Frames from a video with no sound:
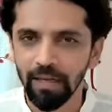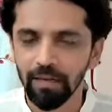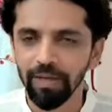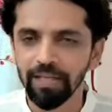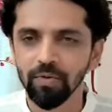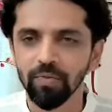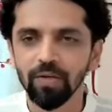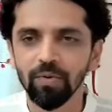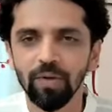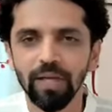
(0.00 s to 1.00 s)
Best way
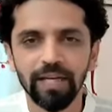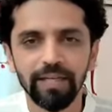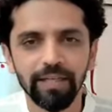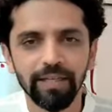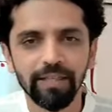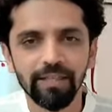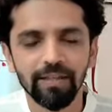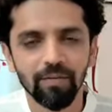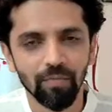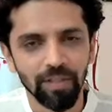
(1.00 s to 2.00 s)
to look at it is
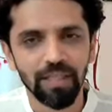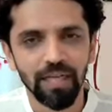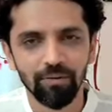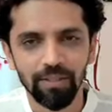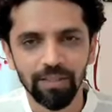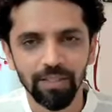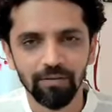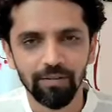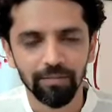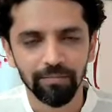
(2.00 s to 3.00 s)
within
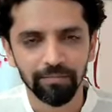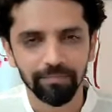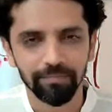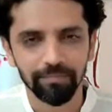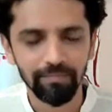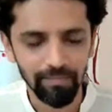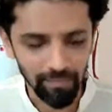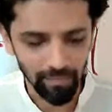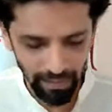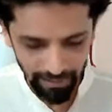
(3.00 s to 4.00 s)
ourselves.
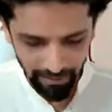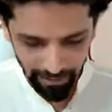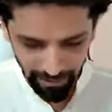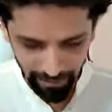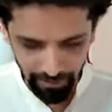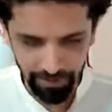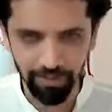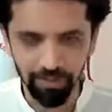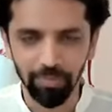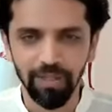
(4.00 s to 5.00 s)
I say, this
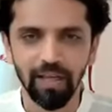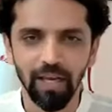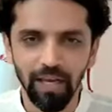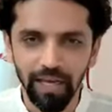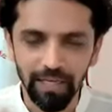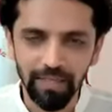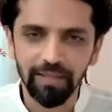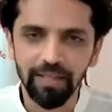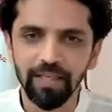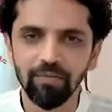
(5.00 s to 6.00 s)
is me.
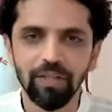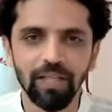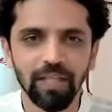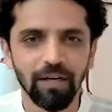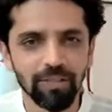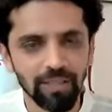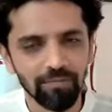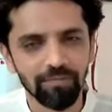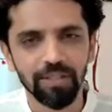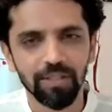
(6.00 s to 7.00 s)
Anything within
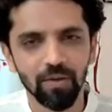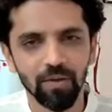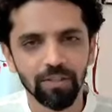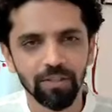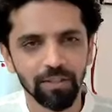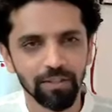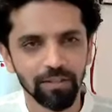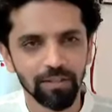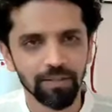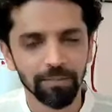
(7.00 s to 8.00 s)
ourselves, is it constant?
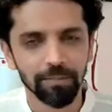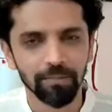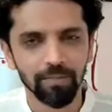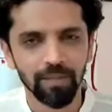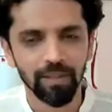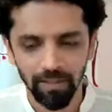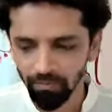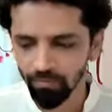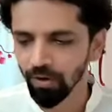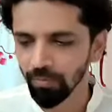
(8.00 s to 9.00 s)
The
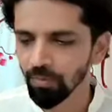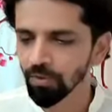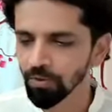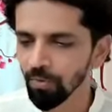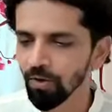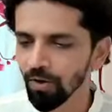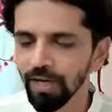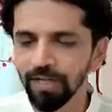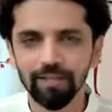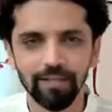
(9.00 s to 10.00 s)
form looks more or
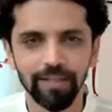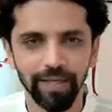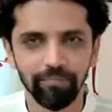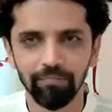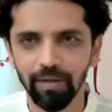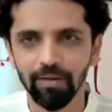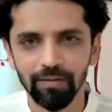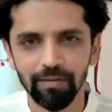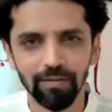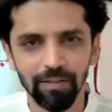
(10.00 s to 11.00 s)
less the same
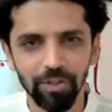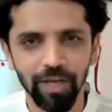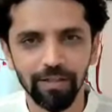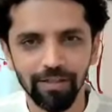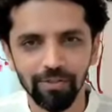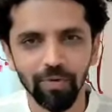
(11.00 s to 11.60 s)
because the change is